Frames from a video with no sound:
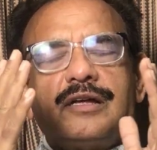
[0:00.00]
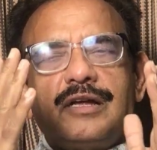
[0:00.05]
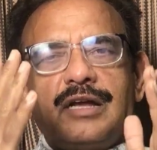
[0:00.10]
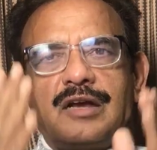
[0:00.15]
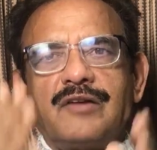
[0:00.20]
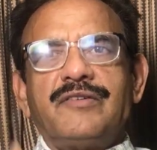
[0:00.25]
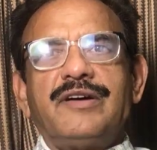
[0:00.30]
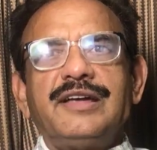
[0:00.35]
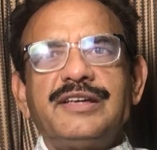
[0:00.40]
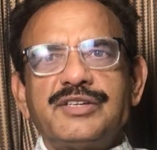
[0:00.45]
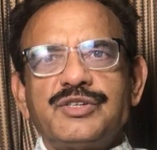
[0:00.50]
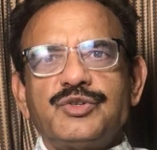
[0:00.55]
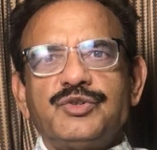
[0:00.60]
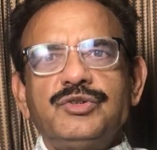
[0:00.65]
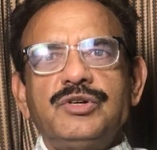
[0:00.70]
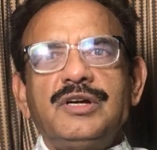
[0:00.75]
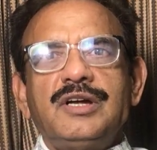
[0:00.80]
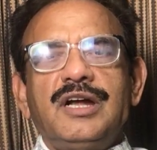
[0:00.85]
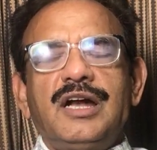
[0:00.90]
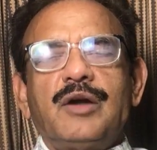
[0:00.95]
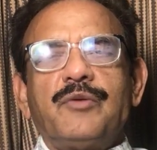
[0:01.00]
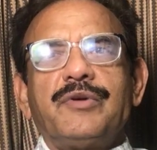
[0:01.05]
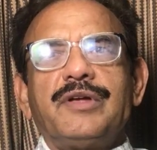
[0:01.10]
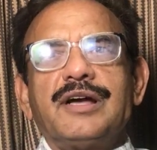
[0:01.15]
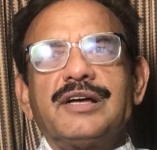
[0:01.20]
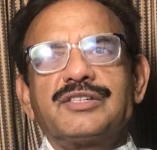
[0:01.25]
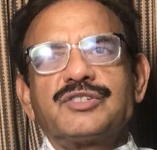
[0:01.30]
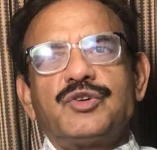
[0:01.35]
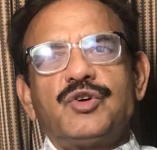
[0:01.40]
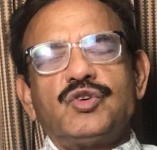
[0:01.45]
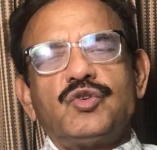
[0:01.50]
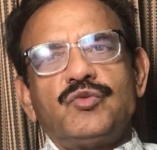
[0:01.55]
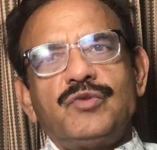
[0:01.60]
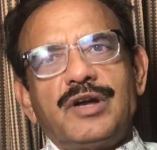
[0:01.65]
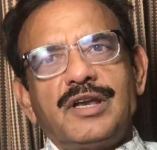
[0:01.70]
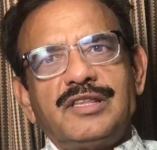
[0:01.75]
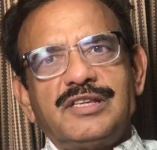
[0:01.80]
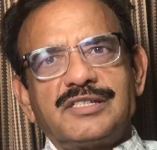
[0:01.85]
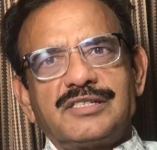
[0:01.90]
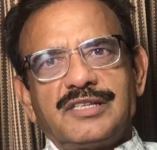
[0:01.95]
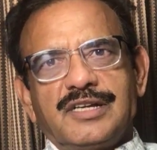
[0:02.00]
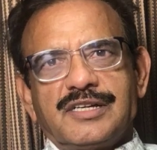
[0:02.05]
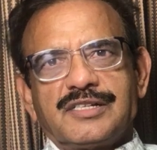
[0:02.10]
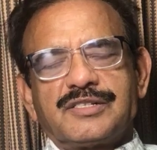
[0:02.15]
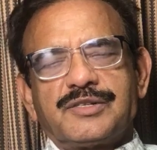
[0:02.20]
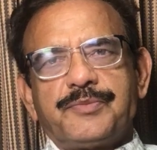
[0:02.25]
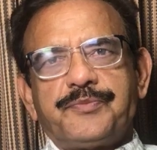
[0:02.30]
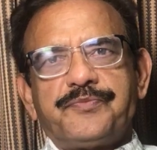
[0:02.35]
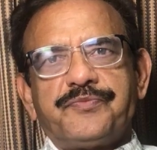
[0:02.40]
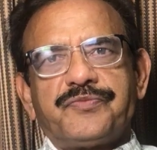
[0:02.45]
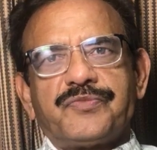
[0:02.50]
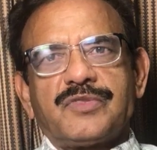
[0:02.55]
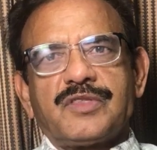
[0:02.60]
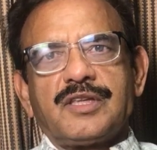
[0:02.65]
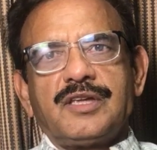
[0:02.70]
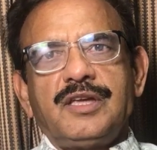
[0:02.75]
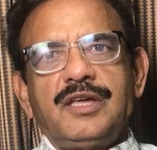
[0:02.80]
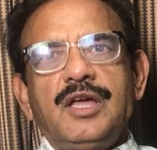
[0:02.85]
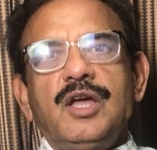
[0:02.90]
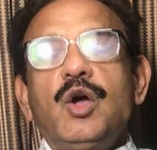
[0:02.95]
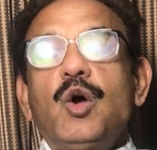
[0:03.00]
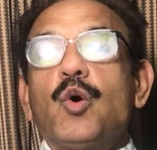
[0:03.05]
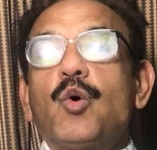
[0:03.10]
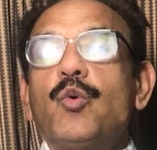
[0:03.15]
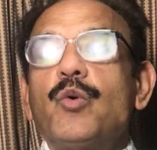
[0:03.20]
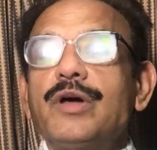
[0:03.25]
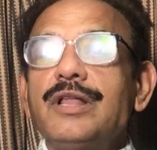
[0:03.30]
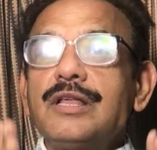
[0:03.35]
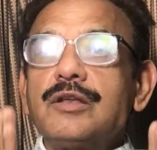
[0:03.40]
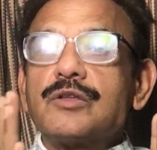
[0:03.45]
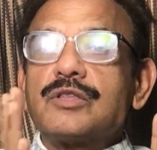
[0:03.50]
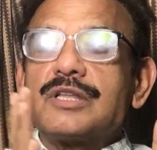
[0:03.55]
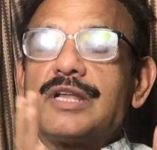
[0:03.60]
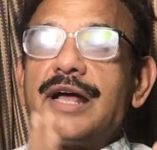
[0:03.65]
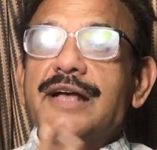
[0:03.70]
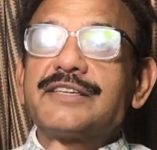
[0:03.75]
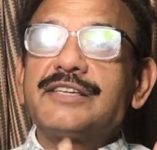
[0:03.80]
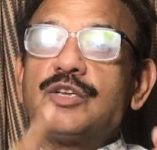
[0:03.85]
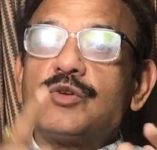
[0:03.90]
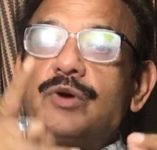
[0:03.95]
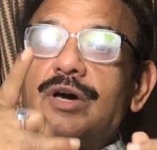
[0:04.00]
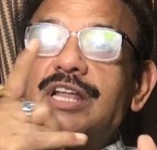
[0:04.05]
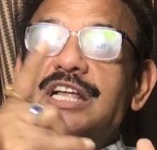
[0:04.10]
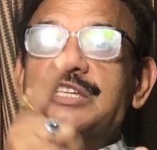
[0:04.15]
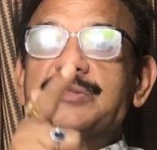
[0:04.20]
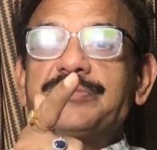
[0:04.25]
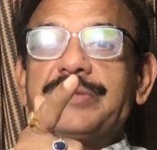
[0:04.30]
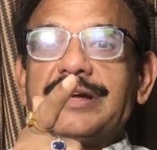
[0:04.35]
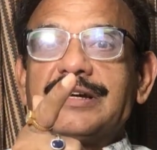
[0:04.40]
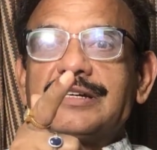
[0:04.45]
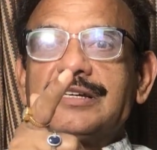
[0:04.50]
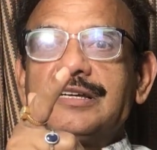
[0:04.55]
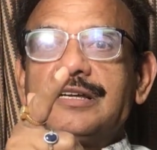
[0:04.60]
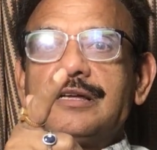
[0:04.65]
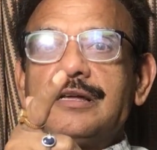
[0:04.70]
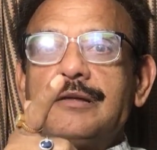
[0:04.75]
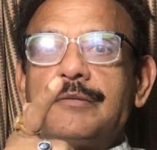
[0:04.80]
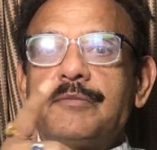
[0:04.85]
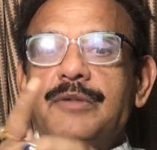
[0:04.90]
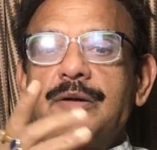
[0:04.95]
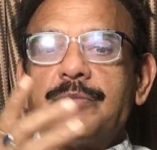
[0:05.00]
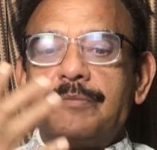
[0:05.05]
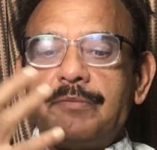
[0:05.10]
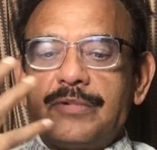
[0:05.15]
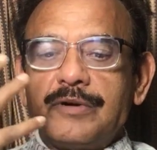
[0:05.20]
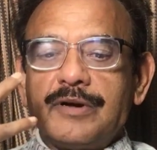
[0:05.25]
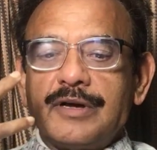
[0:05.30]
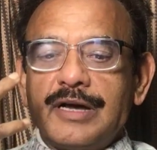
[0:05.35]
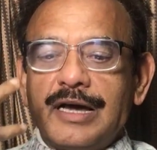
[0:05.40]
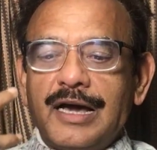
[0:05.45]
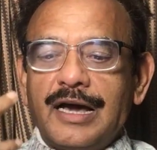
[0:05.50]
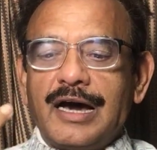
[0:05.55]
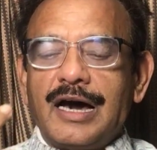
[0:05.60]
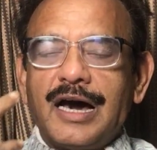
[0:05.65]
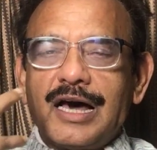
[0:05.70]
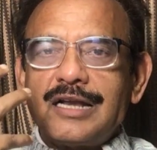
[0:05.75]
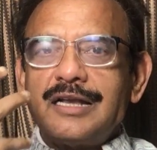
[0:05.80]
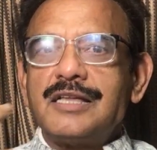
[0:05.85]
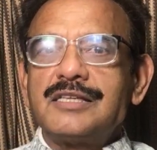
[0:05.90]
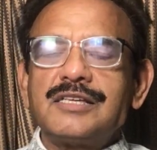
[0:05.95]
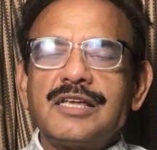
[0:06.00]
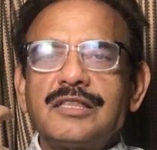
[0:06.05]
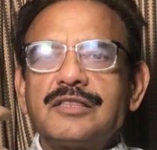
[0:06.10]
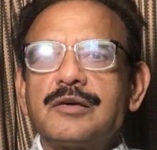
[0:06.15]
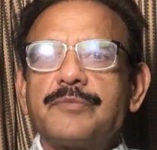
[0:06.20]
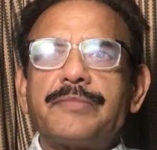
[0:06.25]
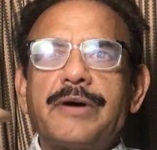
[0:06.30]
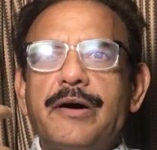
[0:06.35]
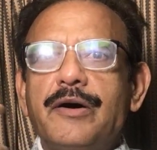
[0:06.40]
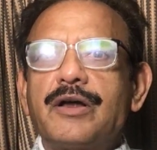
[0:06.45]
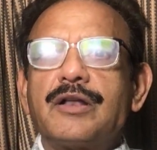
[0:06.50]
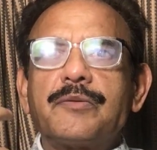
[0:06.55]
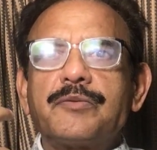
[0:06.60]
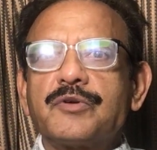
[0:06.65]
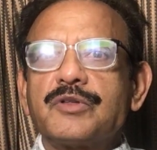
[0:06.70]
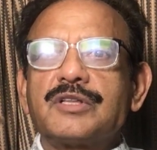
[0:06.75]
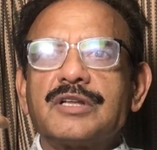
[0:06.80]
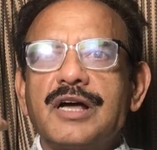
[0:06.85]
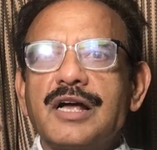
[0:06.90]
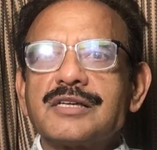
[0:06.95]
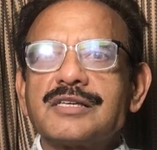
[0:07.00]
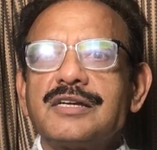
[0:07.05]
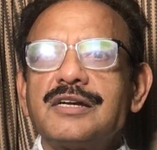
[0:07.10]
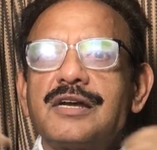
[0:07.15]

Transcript: advise you and we ask you to wear these things. Wearing Rudraksh is one aspect, but harnessing the power of Rudraksh is